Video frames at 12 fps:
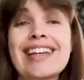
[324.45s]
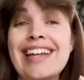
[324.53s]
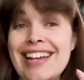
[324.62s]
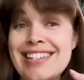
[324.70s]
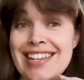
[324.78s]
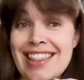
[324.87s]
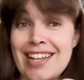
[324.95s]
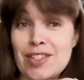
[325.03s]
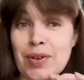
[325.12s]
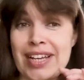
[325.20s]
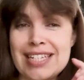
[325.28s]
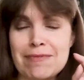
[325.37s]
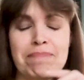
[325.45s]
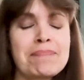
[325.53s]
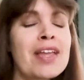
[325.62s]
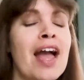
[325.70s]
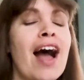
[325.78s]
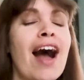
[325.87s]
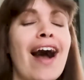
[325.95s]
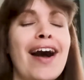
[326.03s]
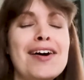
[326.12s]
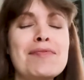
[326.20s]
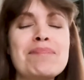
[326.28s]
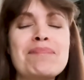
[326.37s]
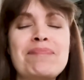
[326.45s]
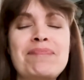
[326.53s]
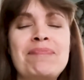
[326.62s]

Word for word: can I say that twice? Um,